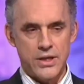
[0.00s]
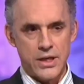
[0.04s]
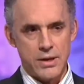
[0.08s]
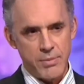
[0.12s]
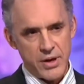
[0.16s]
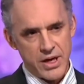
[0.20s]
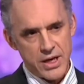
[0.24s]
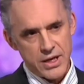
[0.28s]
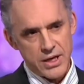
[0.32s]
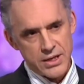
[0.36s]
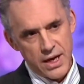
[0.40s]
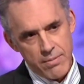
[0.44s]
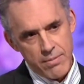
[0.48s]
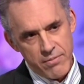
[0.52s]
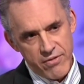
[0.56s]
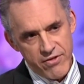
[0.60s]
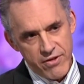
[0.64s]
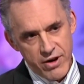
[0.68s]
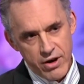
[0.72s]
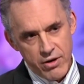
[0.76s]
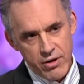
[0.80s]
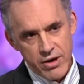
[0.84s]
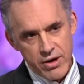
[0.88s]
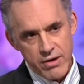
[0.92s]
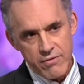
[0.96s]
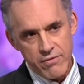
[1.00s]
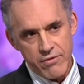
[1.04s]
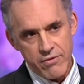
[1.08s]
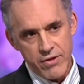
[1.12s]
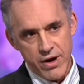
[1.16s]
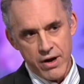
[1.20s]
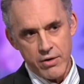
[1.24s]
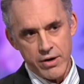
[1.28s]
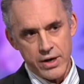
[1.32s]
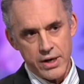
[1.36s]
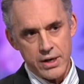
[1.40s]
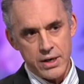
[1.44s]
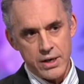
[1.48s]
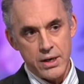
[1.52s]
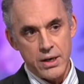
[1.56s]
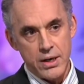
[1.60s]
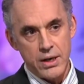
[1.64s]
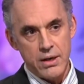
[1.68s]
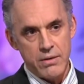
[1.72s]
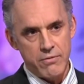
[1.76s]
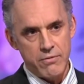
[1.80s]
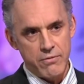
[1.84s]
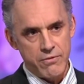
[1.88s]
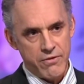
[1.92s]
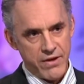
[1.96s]
Okay, because I'm very, very,
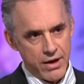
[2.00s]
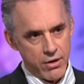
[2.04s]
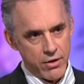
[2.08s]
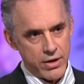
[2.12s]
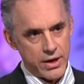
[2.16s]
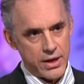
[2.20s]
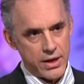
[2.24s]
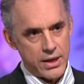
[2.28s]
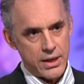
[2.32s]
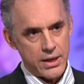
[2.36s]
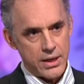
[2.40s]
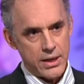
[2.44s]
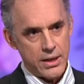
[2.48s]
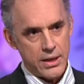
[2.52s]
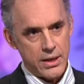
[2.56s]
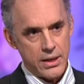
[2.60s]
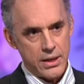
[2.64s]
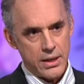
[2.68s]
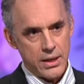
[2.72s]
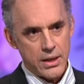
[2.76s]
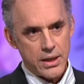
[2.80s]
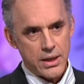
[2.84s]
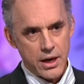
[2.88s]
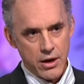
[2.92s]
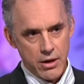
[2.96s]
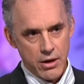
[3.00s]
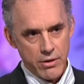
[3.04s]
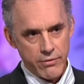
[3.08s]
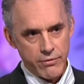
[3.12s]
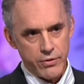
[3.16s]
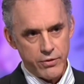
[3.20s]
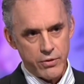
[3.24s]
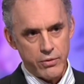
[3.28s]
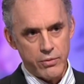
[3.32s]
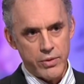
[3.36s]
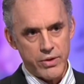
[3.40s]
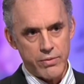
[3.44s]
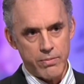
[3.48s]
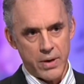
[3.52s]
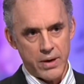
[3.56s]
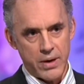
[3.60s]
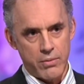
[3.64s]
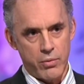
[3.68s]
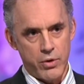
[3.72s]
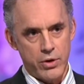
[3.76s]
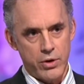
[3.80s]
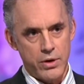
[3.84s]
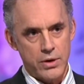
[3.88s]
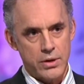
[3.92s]
very careful with my